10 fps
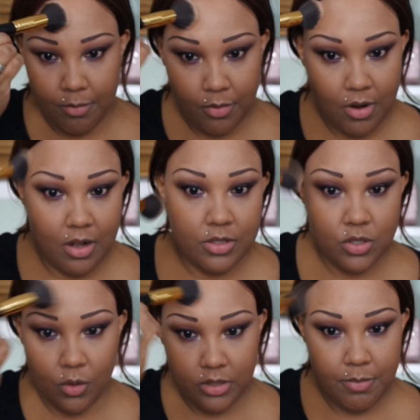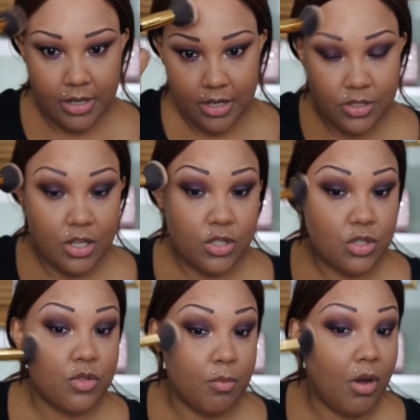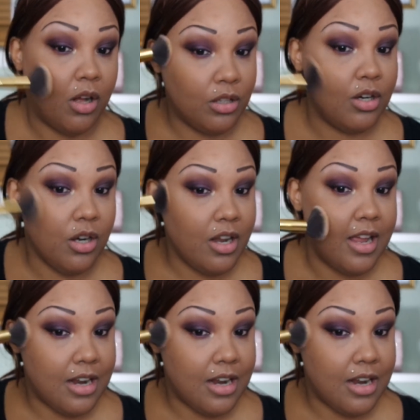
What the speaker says: bronze only because it's smaller,